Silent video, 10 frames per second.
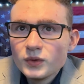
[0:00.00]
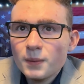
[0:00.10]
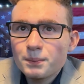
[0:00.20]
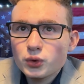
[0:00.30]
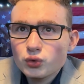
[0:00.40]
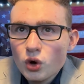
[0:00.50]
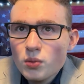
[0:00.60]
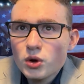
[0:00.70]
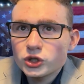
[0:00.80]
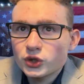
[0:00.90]

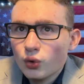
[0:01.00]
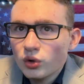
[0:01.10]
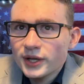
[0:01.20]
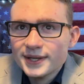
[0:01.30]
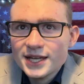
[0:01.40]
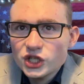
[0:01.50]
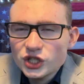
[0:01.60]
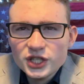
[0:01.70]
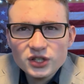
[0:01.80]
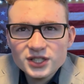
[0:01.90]
ProMotion OLED
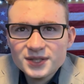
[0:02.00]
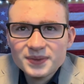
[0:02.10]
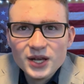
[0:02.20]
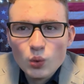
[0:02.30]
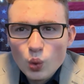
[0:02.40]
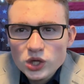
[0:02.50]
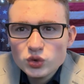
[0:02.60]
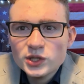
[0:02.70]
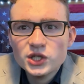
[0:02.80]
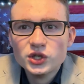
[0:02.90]
HDR display,
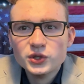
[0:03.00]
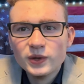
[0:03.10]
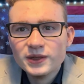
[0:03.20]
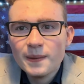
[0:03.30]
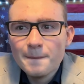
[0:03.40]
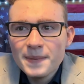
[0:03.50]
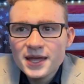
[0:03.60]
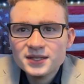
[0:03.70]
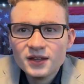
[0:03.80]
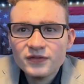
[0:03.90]
120Hz, so like the
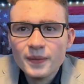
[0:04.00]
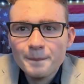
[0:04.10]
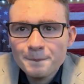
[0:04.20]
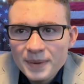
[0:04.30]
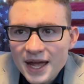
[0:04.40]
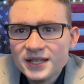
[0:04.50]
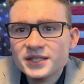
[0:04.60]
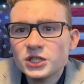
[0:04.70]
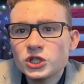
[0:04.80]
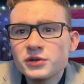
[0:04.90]
best of the
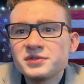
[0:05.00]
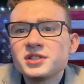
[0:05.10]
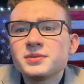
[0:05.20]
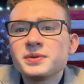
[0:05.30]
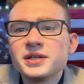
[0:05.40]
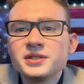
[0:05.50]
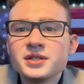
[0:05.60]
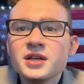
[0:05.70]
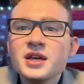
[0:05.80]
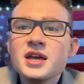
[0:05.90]
best in terms of displays.